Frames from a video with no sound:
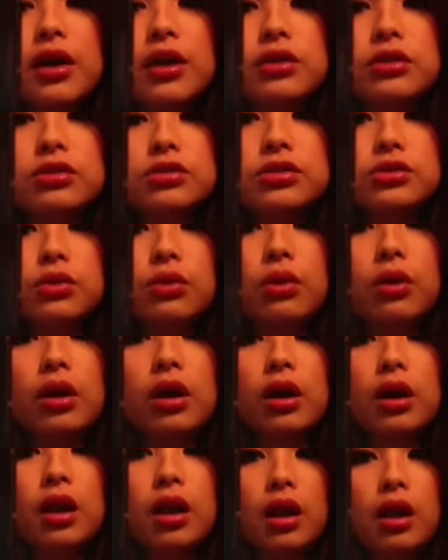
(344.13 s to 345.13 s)

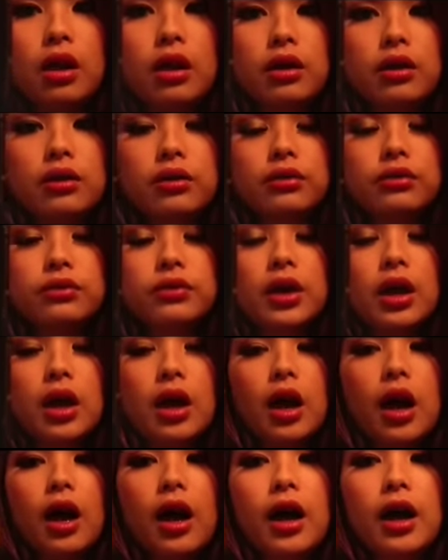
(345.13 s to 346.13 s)
underscore love
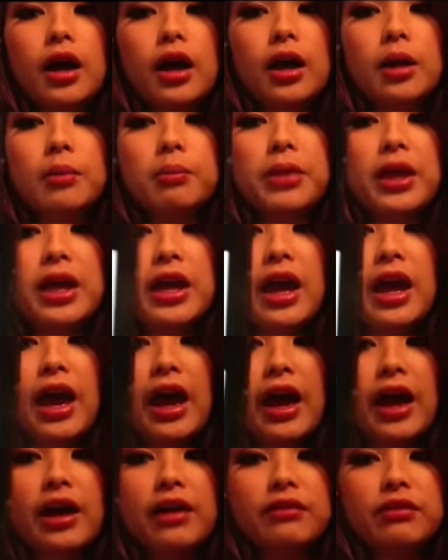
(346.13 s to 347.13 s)
um, they
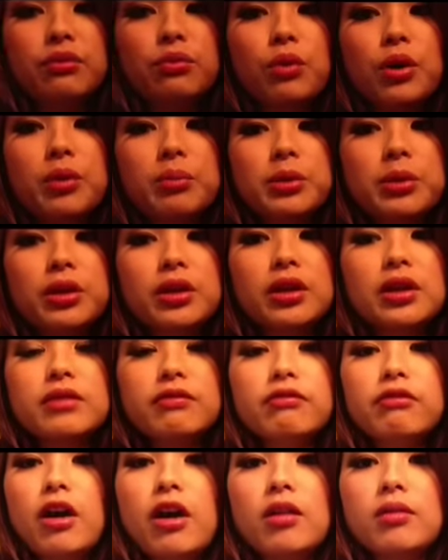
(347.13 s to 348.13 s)
have 1
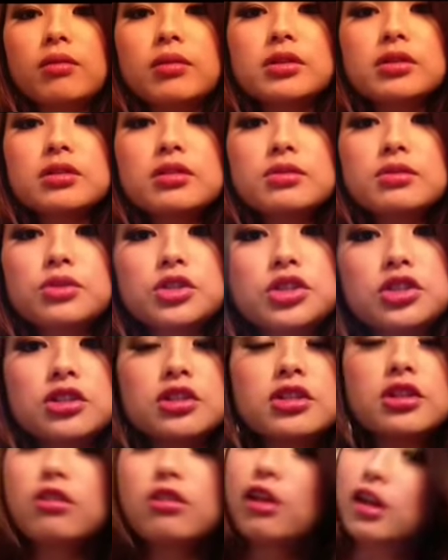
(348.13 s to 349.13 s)
million followers, which
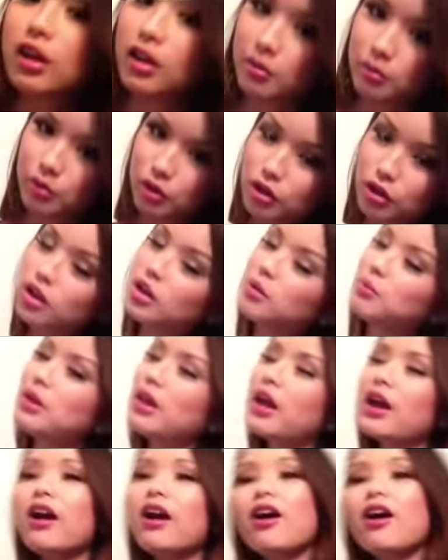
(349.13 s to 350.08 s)
is a great number. You're going to be like,